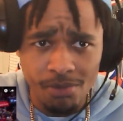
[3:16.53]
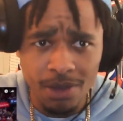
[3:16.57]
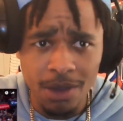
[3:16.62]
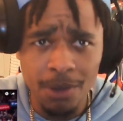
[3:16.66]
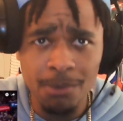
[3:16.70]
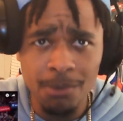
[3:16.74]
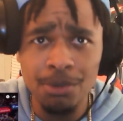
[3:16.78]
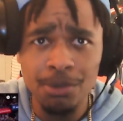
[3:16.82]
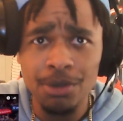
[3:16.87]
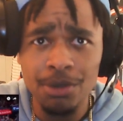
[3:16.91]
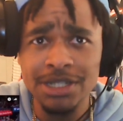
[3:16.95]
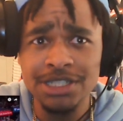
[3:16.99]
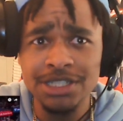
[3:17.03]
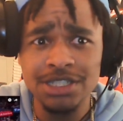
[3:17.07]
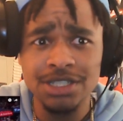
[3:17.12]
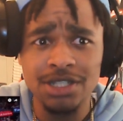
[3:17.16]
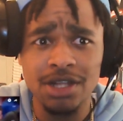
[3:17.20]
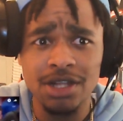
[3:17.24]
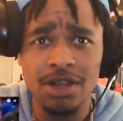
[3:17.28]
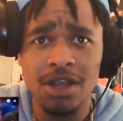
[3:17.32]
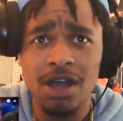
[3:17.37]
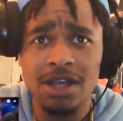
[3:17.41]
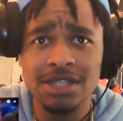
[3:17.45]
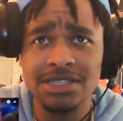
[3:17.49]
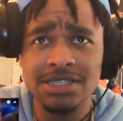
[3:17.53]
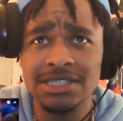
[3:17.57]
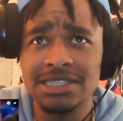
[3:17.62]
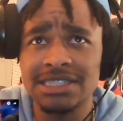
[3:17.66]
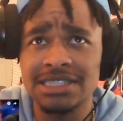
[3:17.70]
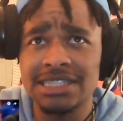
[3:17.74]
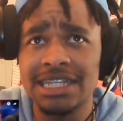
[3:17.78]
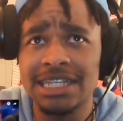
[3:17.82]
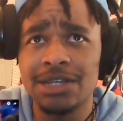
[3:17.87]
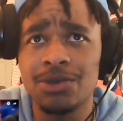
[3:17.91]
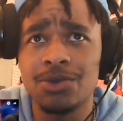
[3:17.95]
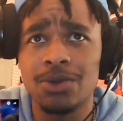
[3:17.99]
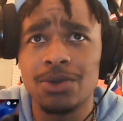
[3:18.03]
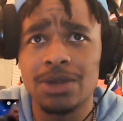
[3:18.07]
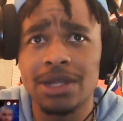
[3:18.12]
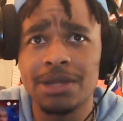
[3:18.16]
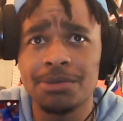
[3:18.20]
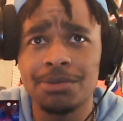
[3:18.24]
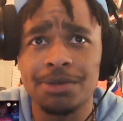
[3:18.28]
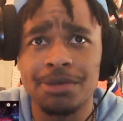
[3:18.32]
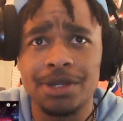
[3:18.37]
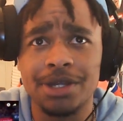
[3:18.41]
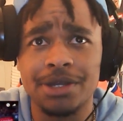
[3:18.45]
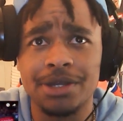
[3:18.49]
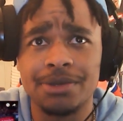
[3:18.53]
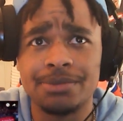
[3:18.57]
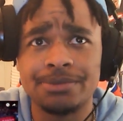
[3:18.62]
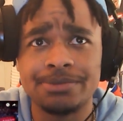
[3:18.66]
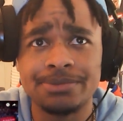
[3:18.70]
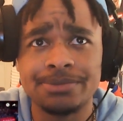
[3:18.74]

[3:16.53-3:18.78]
Boy just lost his equilibrium.